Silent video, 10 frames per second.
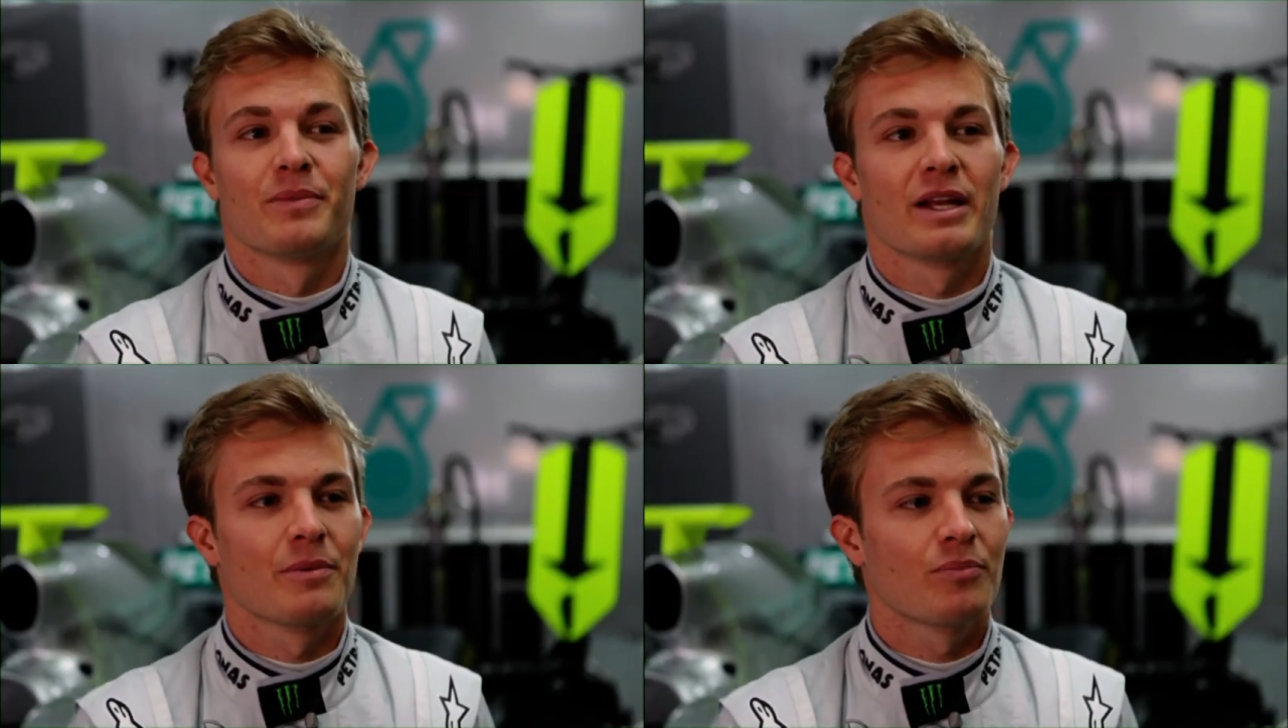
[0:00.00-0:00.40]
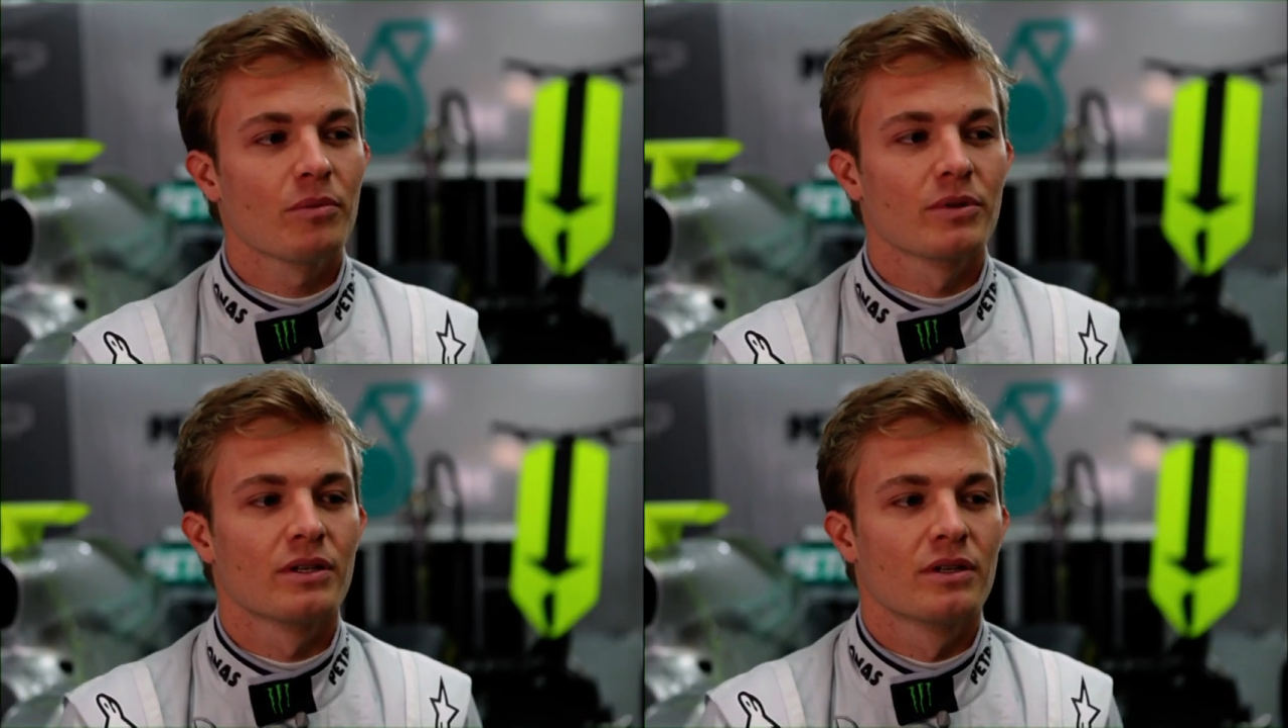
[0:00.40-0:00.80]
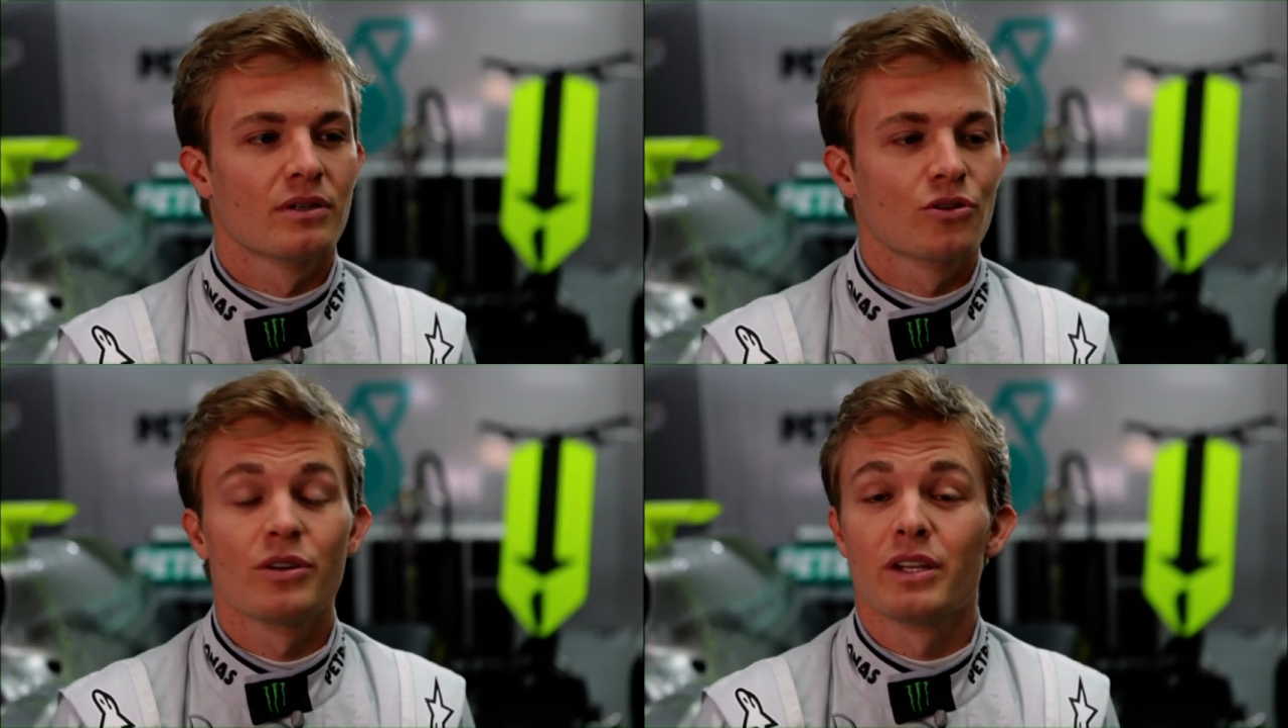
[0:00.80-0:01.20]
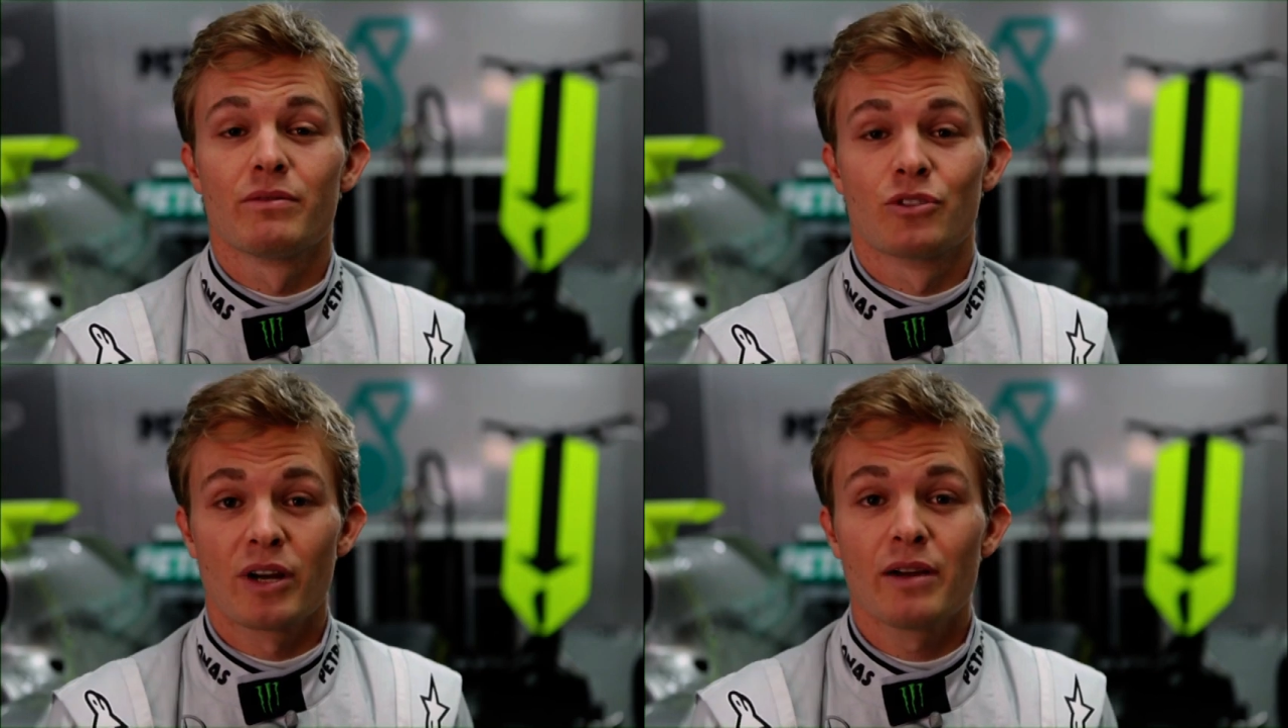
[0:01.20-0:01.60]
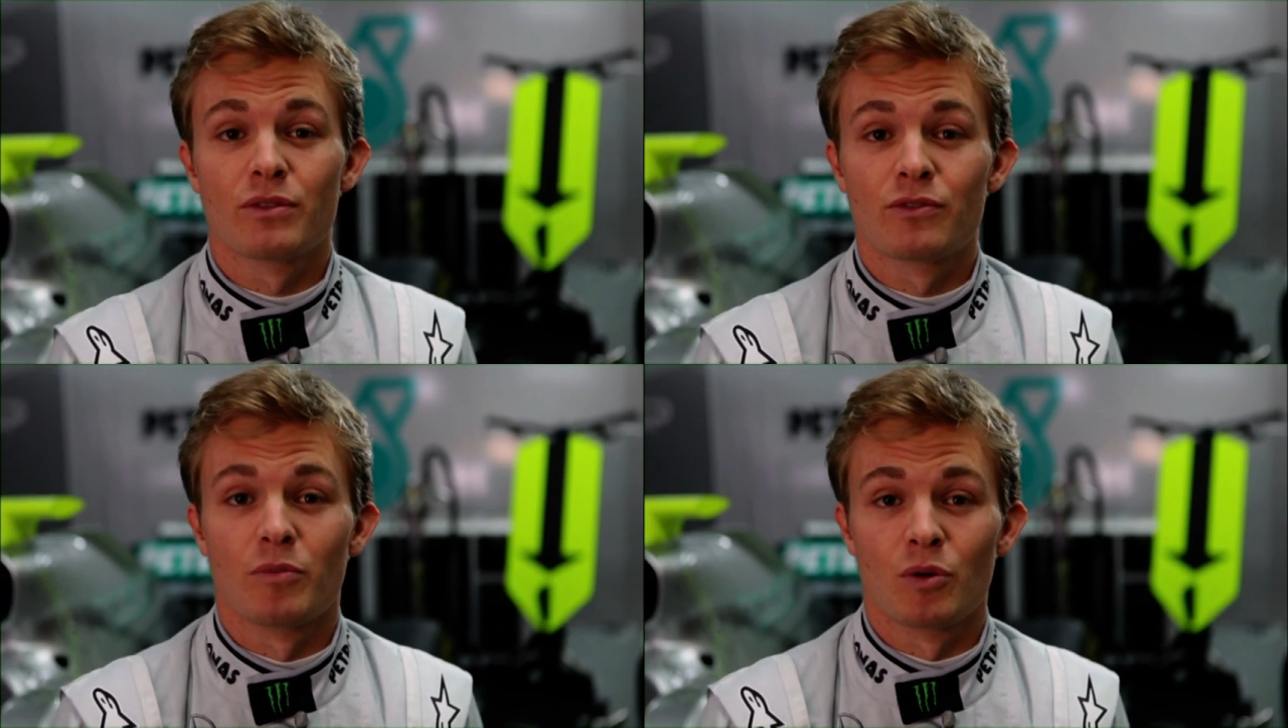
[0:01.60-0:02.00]
And I probably couldn't even drive
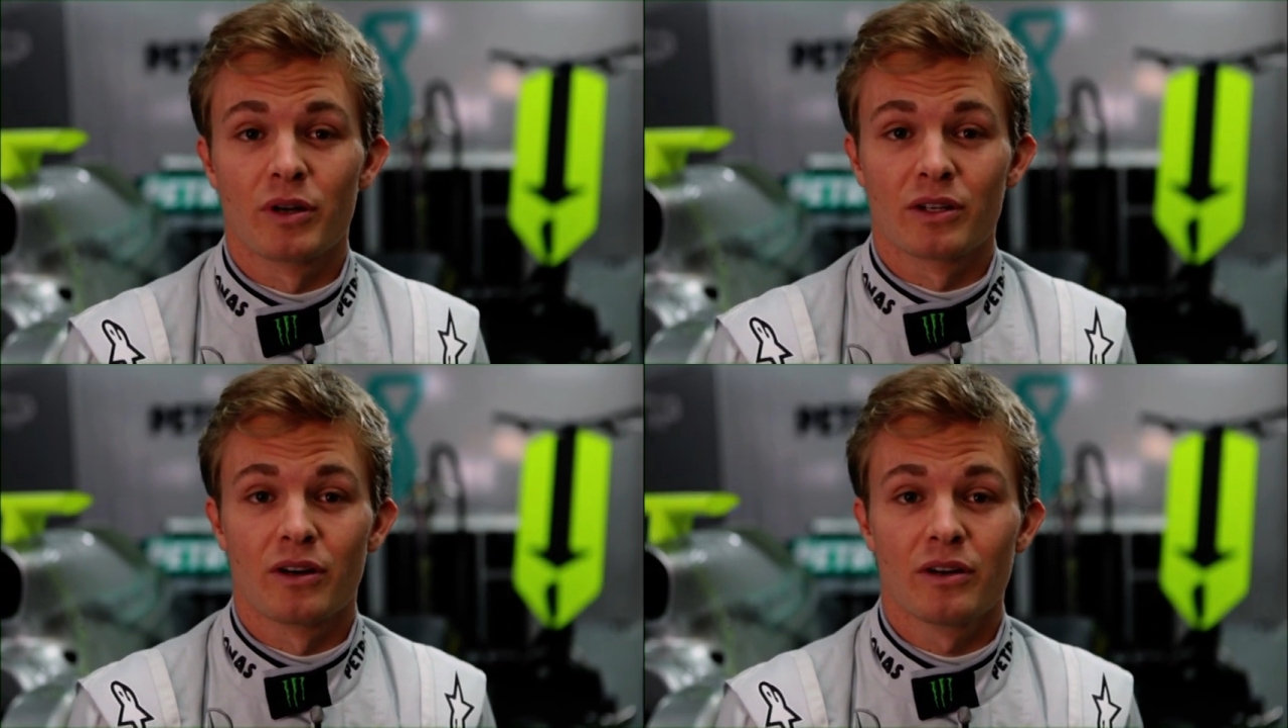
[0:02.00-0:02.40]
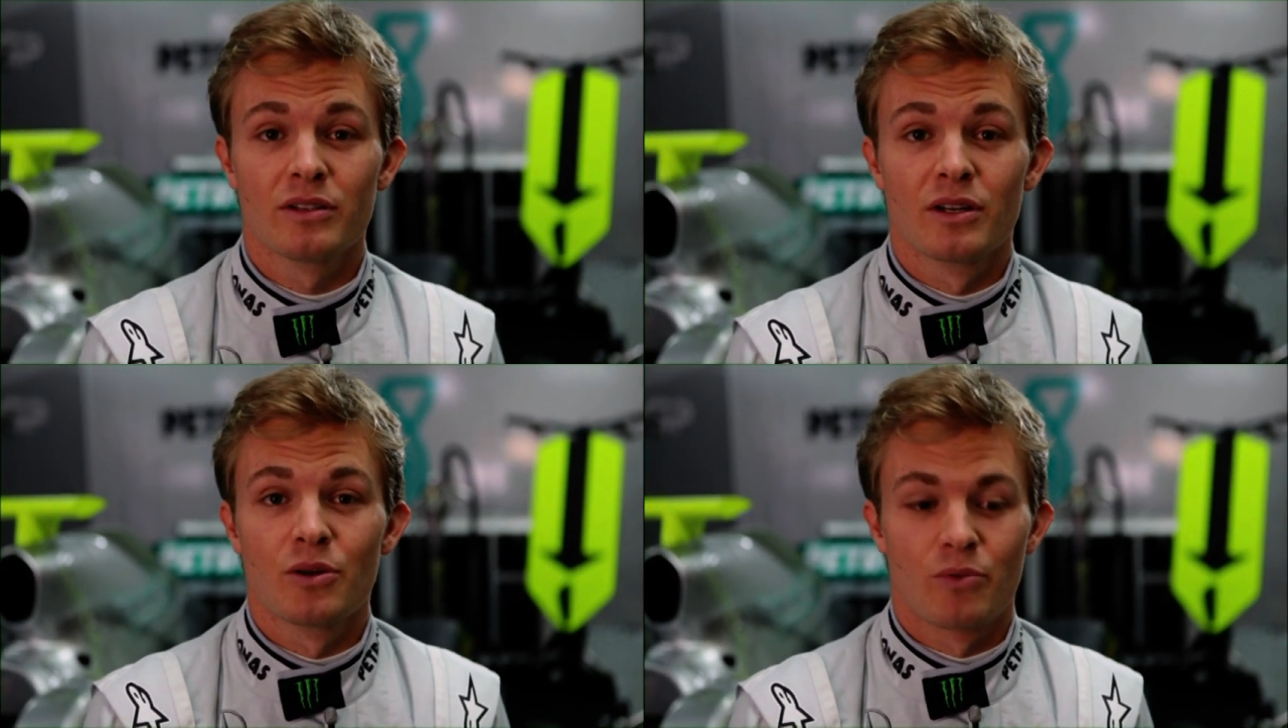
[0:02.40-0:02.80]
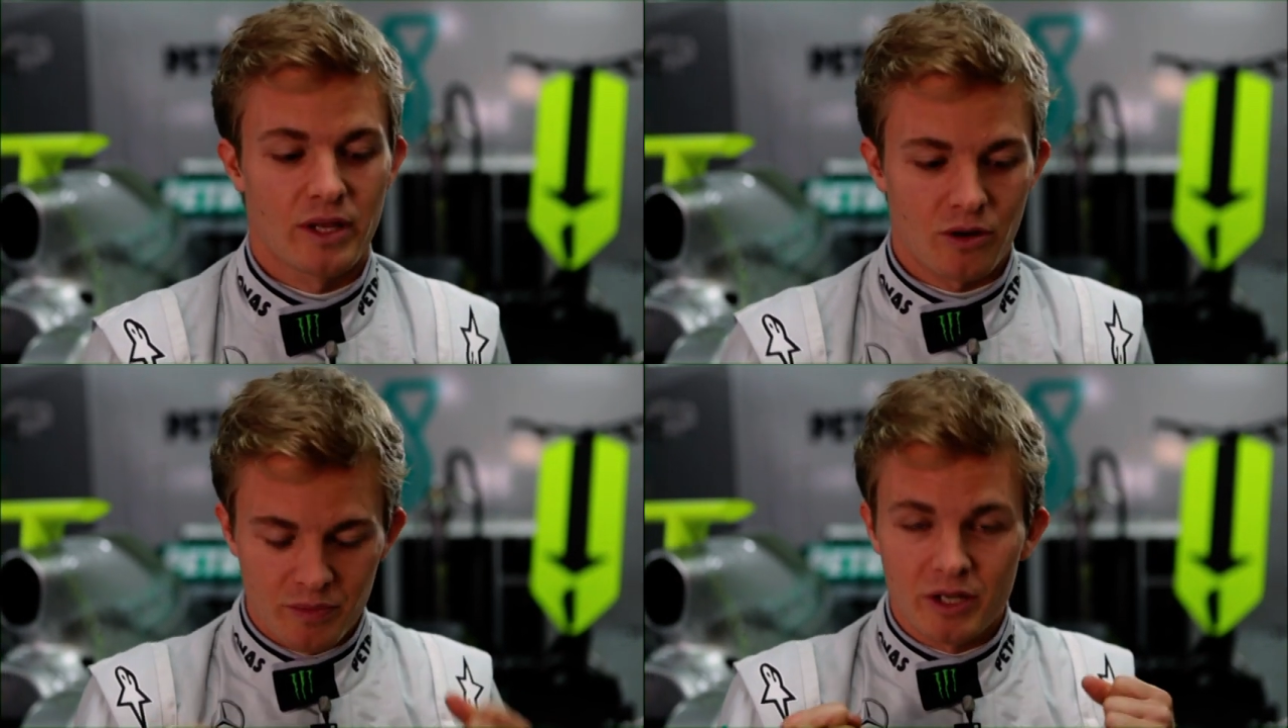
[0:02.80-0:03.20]
the Formula One car without